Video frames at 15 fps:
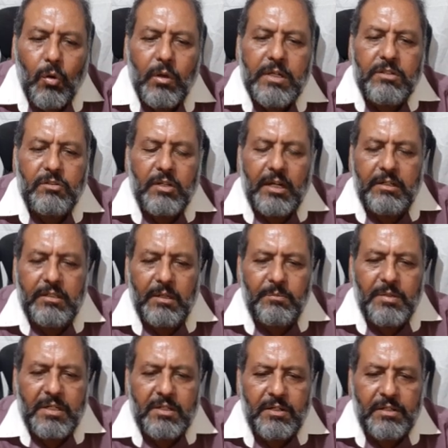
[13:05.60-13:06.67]
inside the
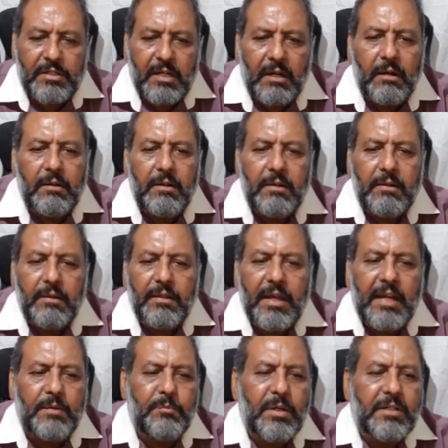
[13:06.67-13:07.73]
bacteria
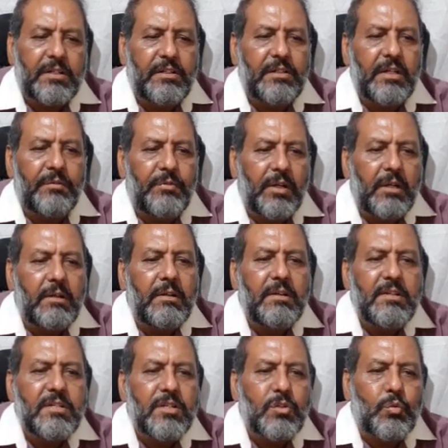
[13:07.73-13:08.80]
and bacteria will
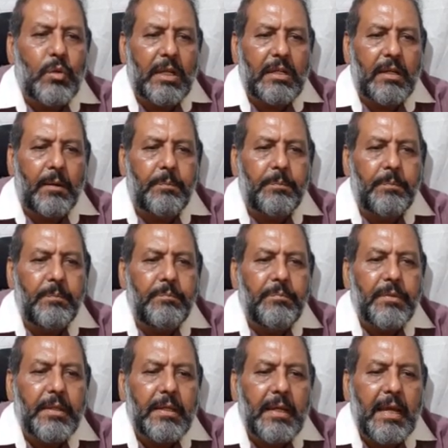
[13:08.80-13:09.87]
swell up.
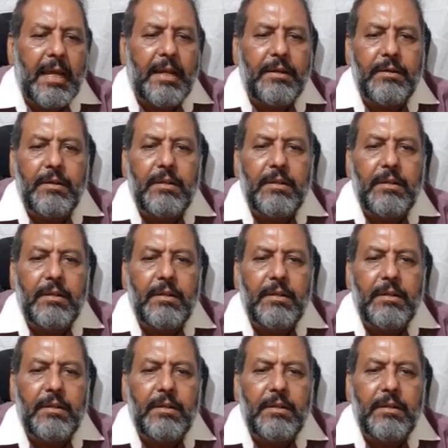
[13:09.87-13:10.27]
And